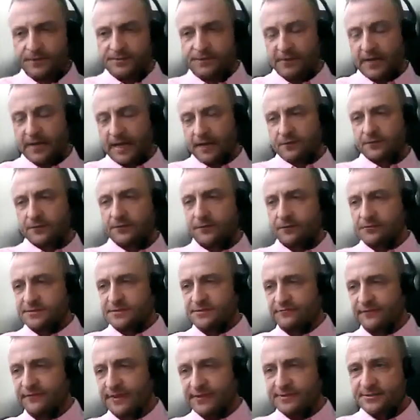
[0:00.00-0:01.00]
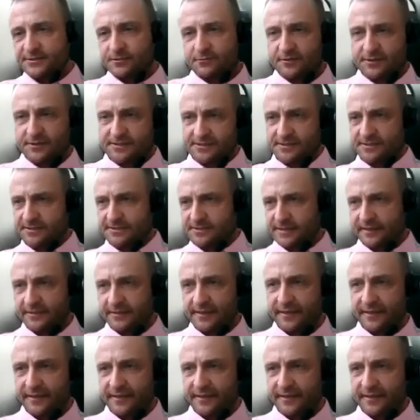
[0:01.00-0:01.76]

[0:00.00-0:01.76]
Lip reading: So those resources,